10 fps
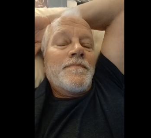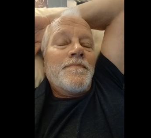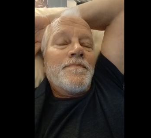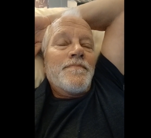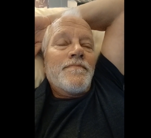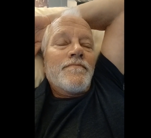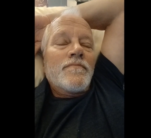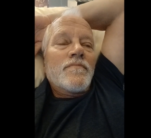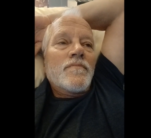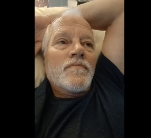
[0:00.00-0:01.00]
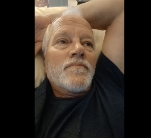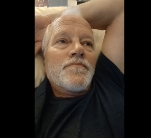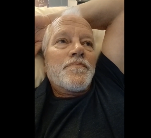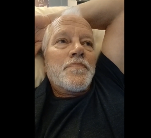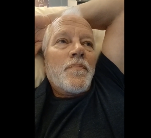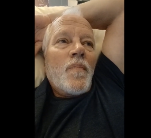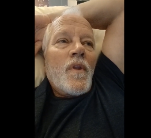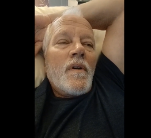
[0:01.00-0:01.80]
Nothing is said.